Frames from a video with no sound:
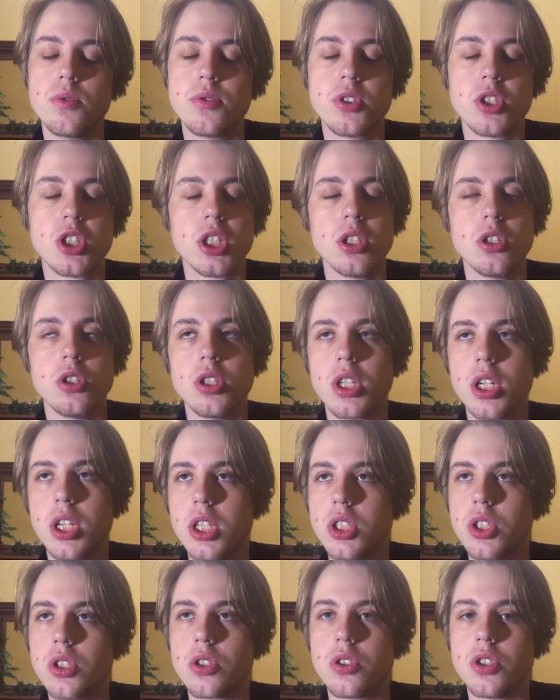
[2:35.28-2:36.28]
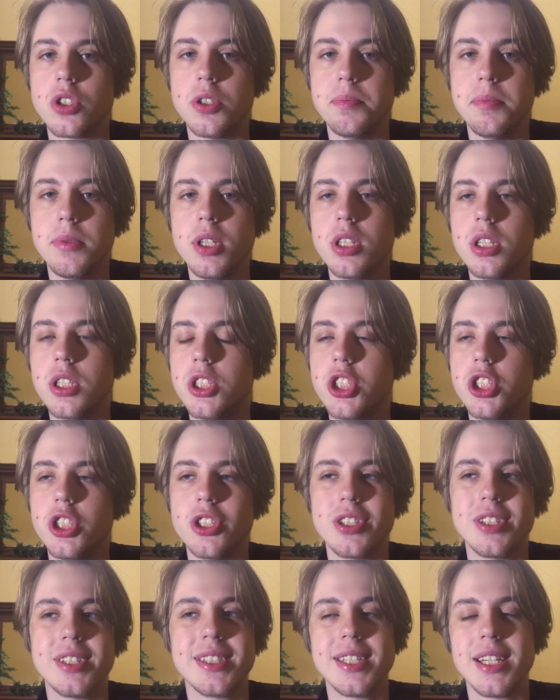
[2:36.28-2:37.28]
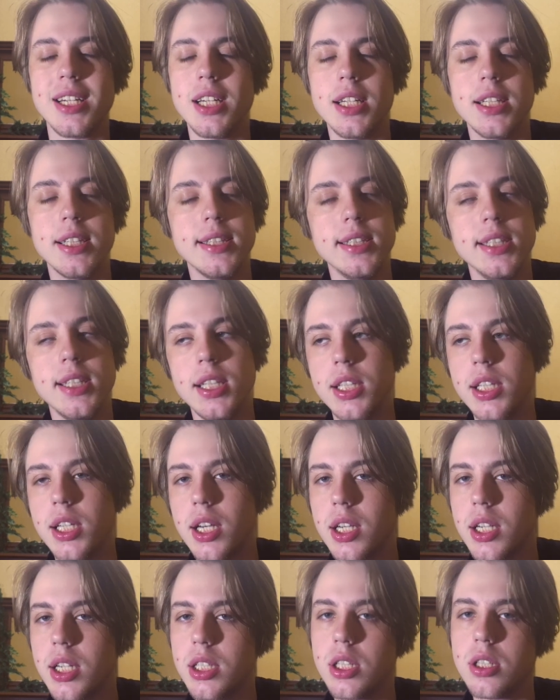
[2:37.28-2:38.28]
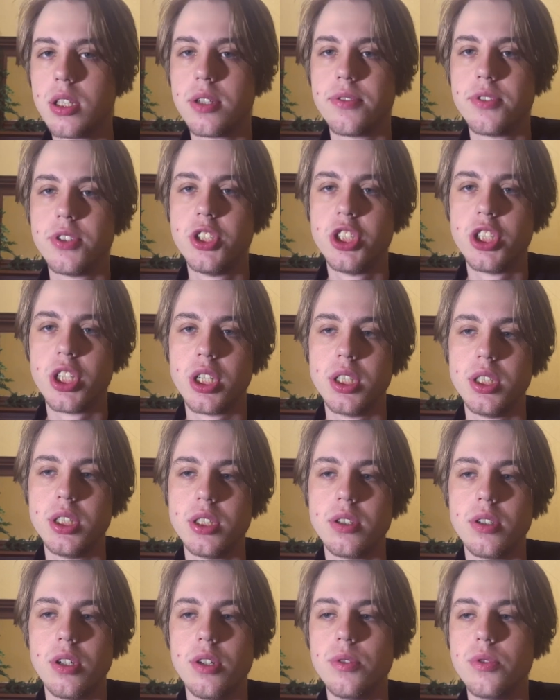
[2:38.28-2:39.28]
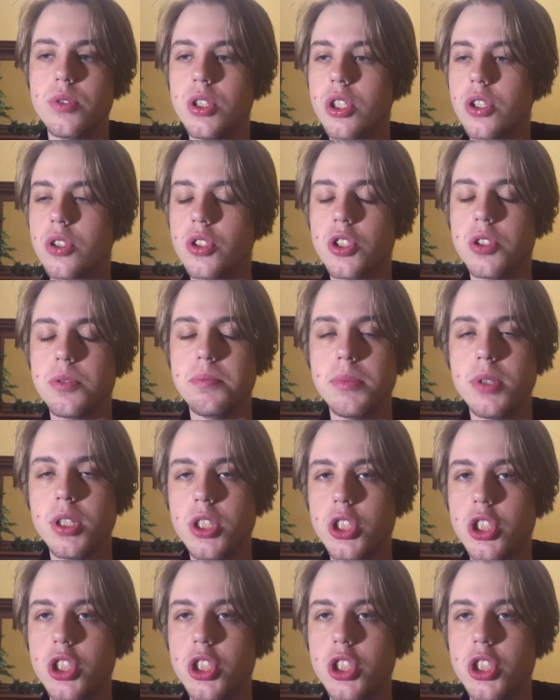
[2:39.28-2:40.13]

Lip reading: They understand what they are doing here. He had to answer our